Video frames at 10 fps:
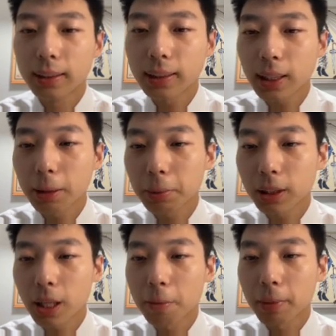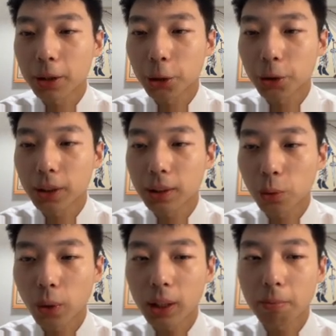This can be done by choosing the
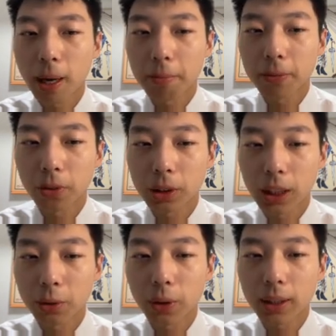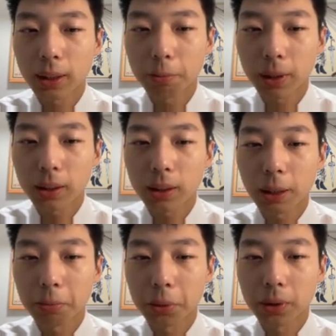weight map for generated
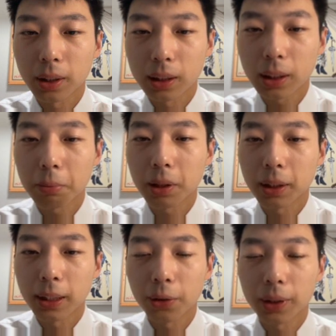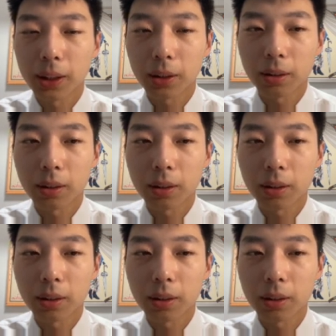Blendshape using a similar equation.